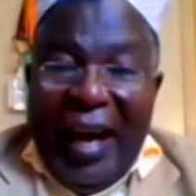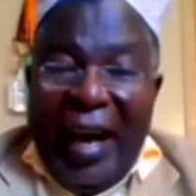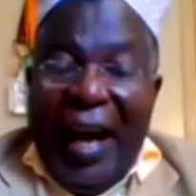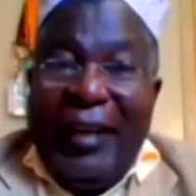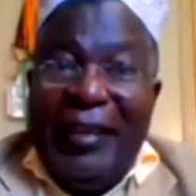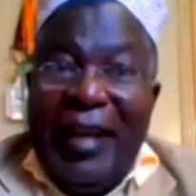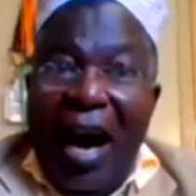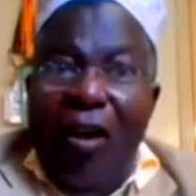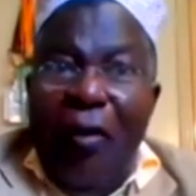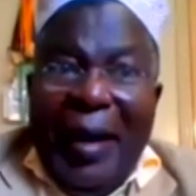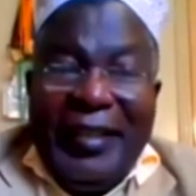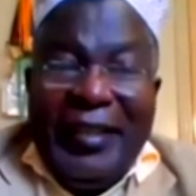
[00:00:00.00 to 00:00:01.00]
And how
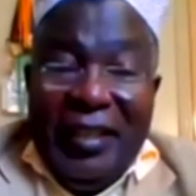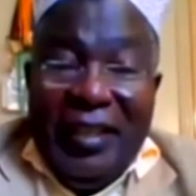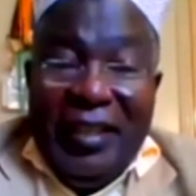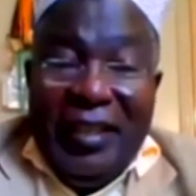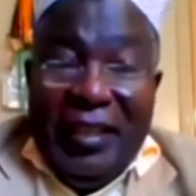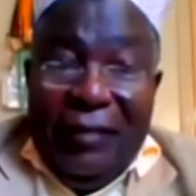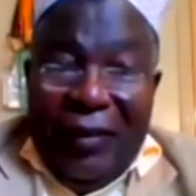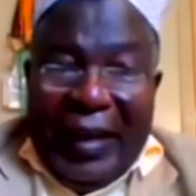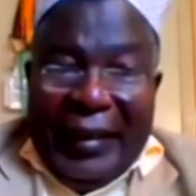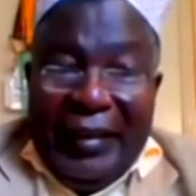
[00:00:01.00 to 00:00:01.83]
much is the fund?